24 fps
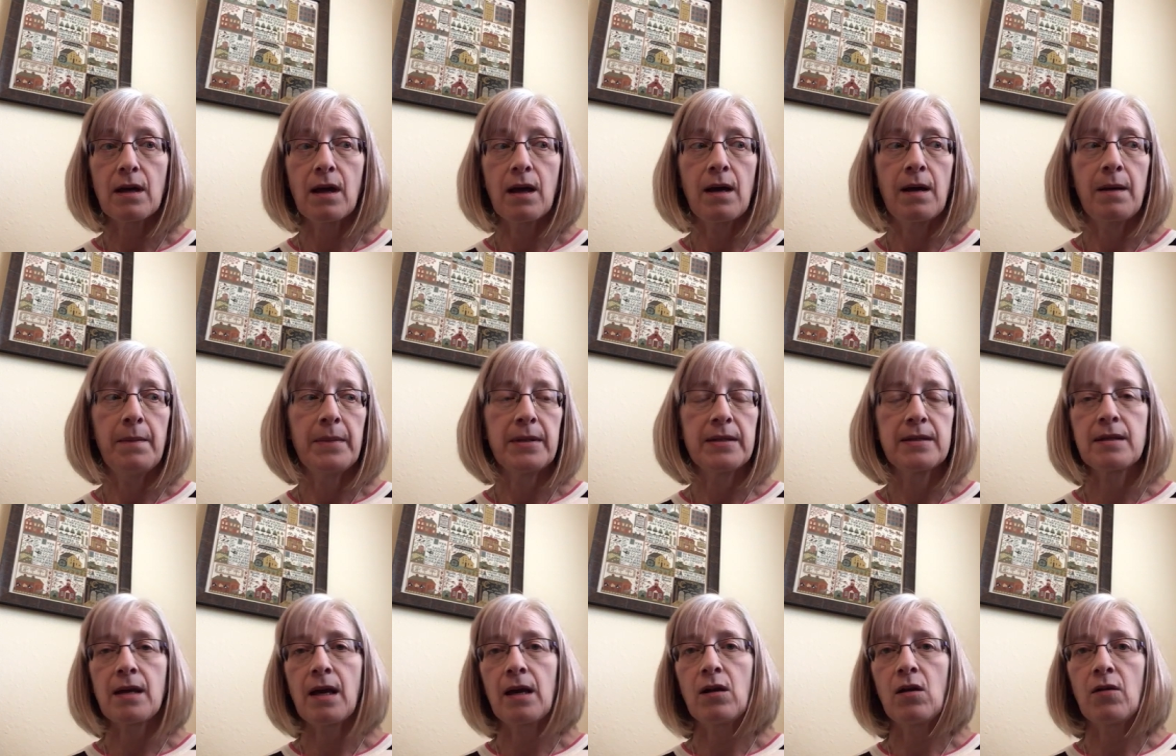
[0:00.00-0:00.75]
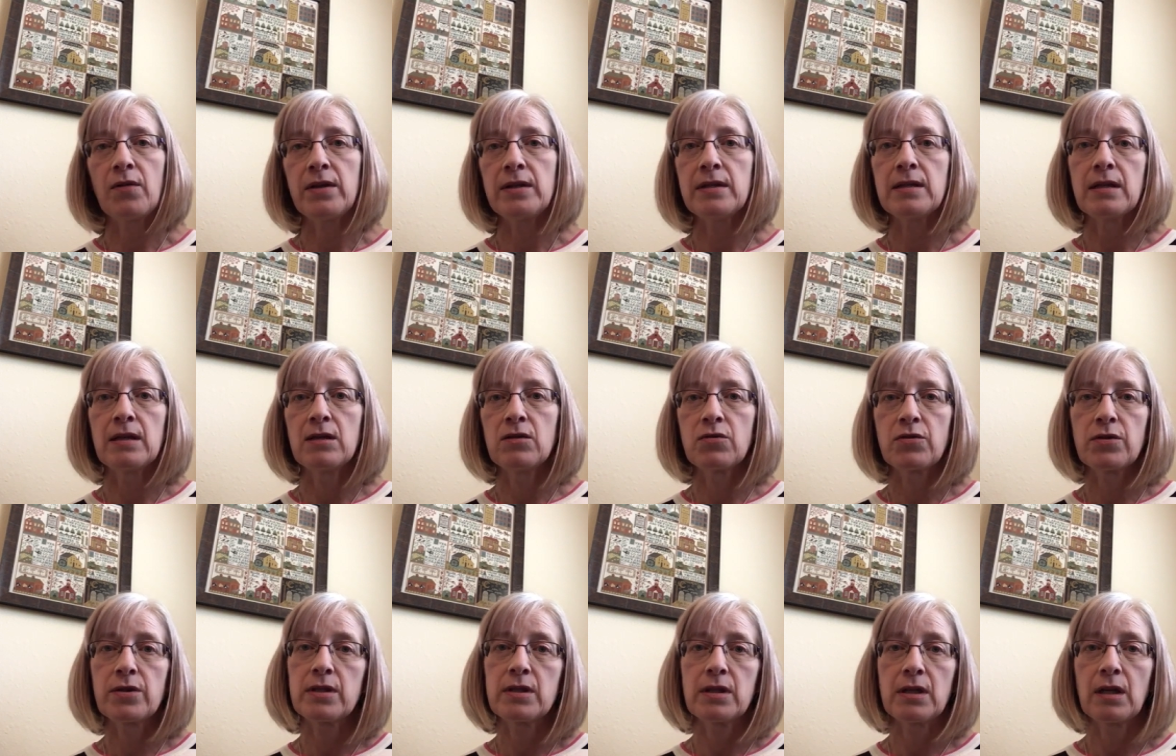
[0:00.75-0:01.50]
It's got all these
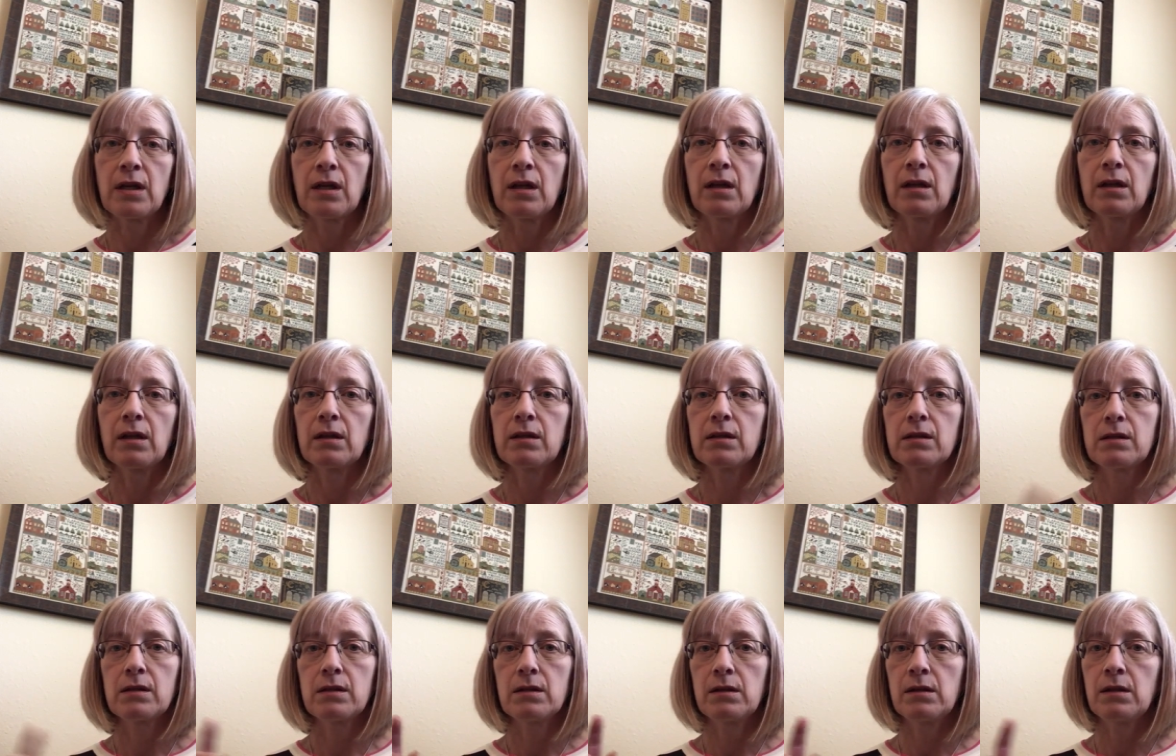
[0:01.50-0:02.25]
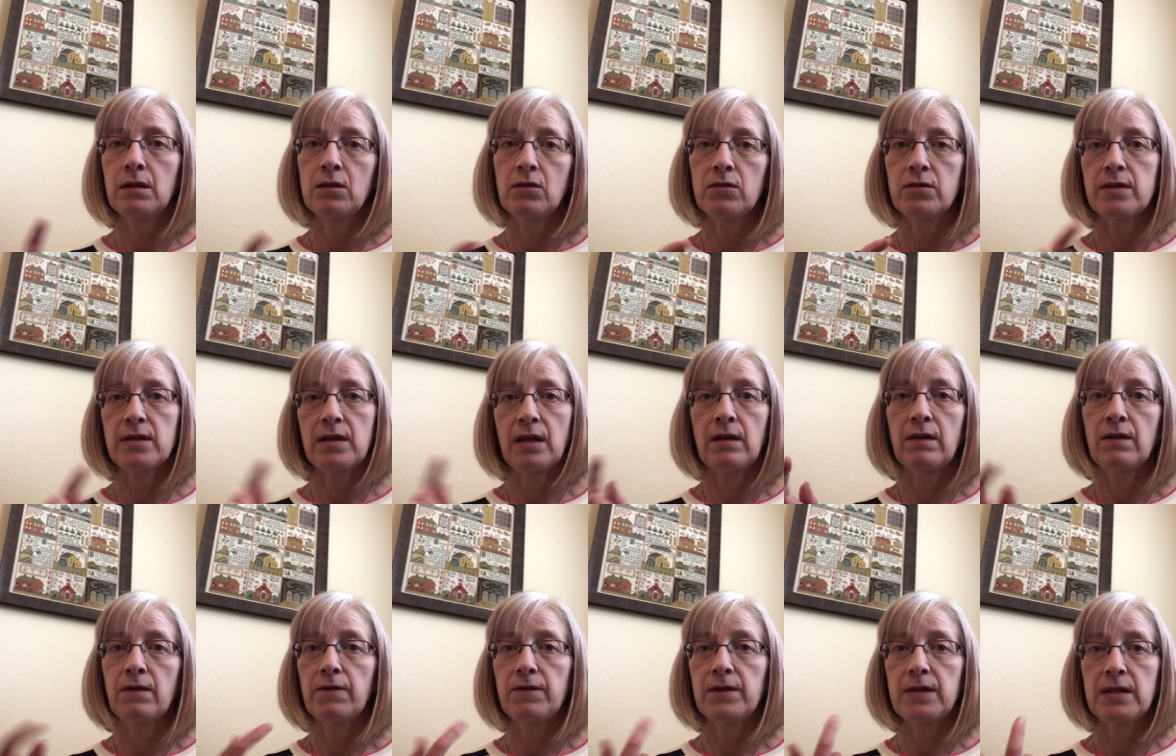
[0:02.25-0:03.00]
interesting little set
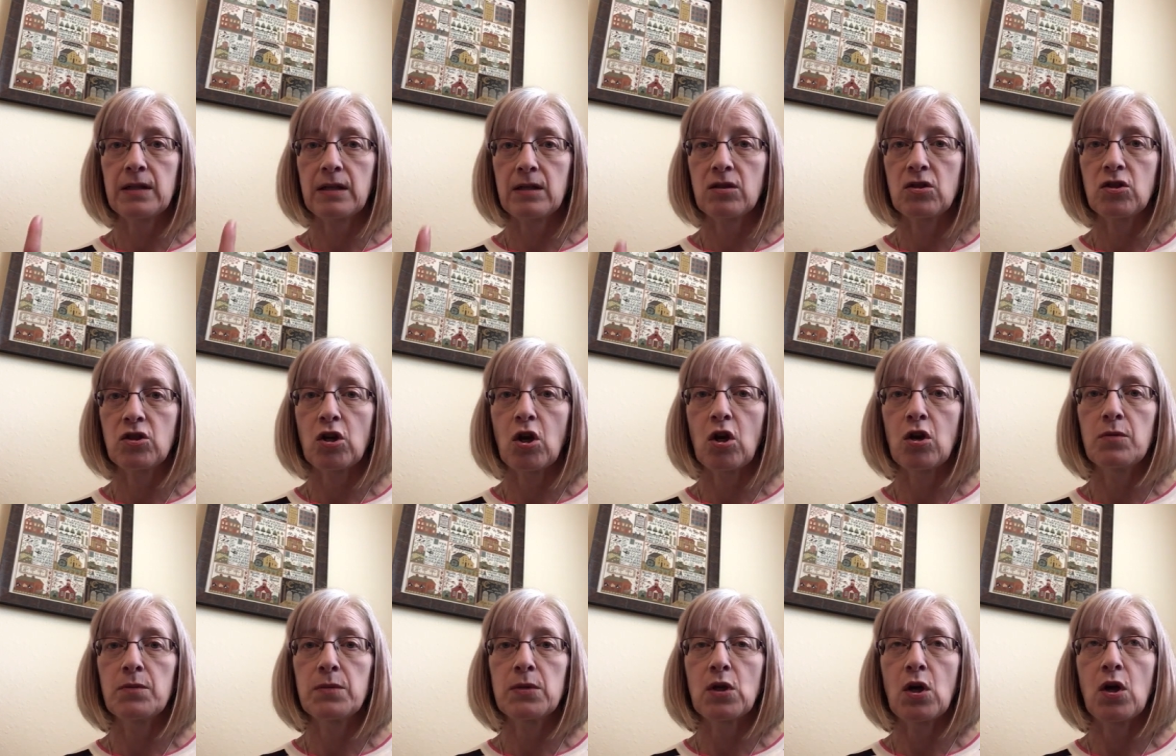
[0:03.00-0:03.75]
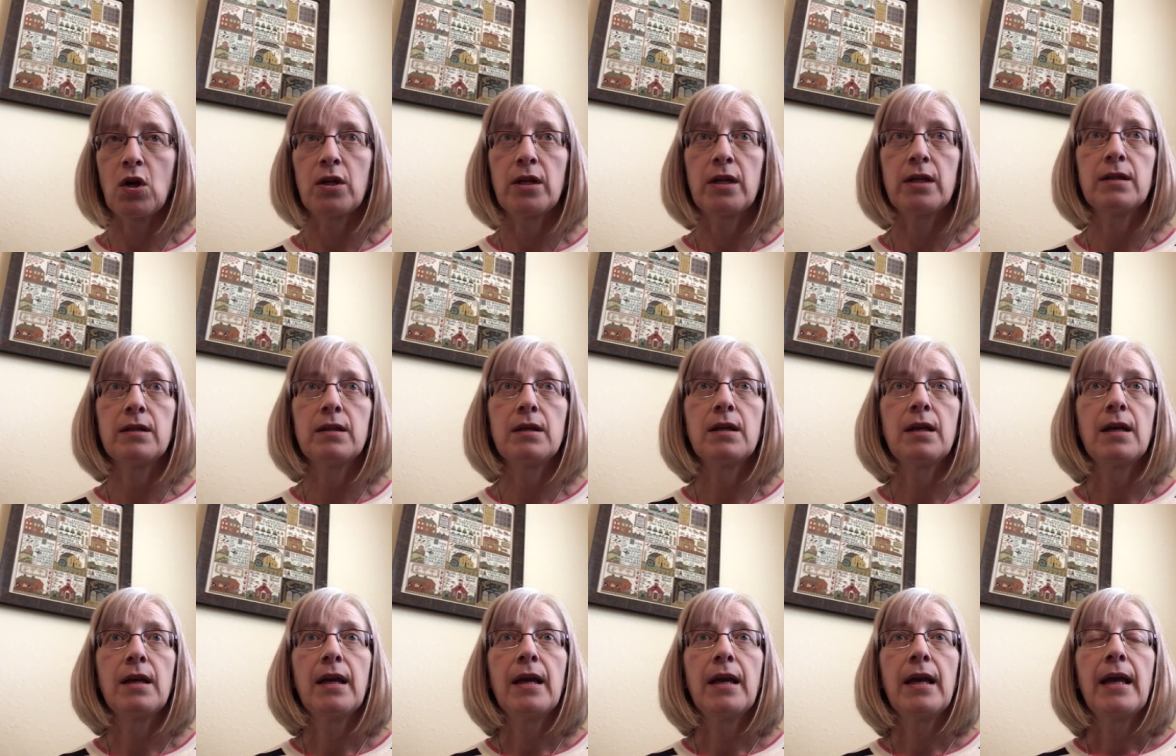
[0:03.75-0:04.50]
of 6 charms on it.
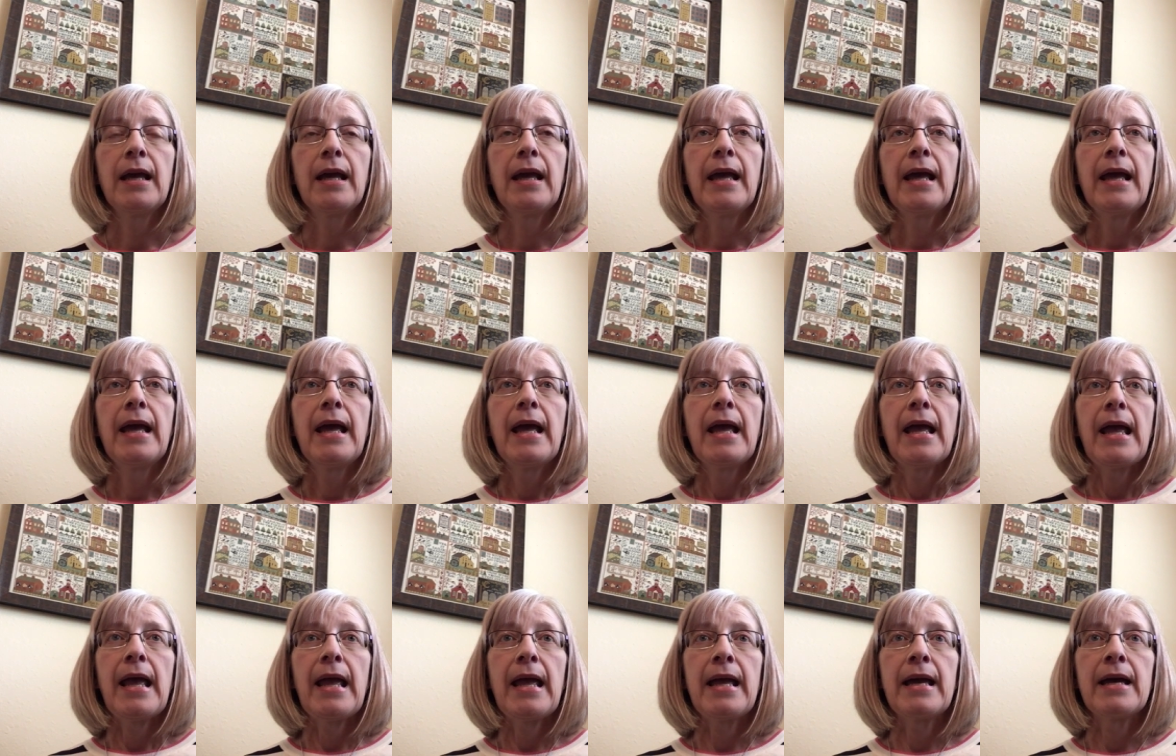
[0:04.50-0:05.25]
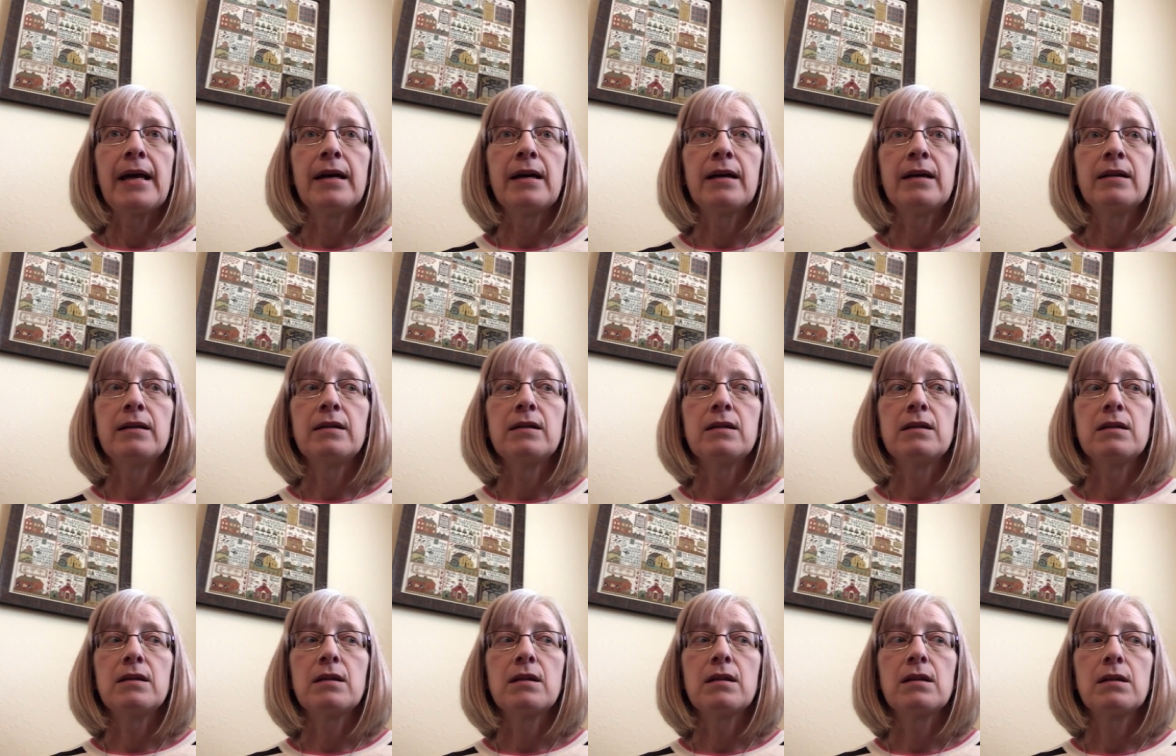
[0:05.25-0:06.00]

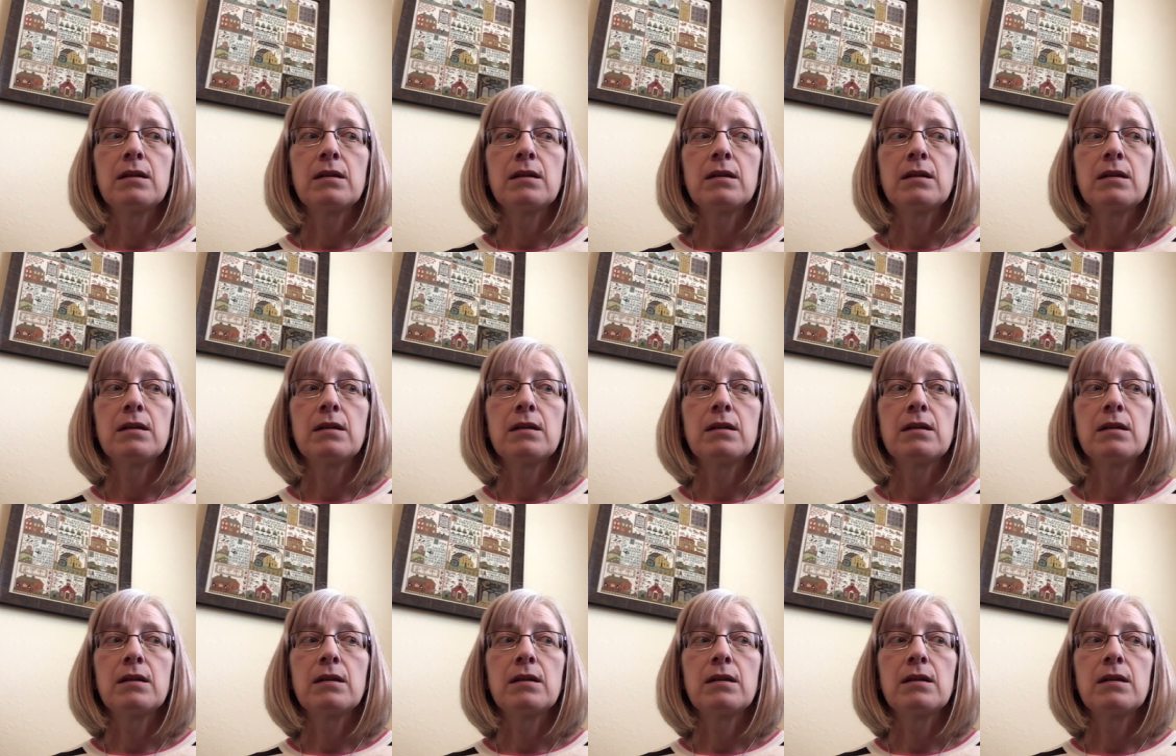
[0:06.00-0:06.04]
And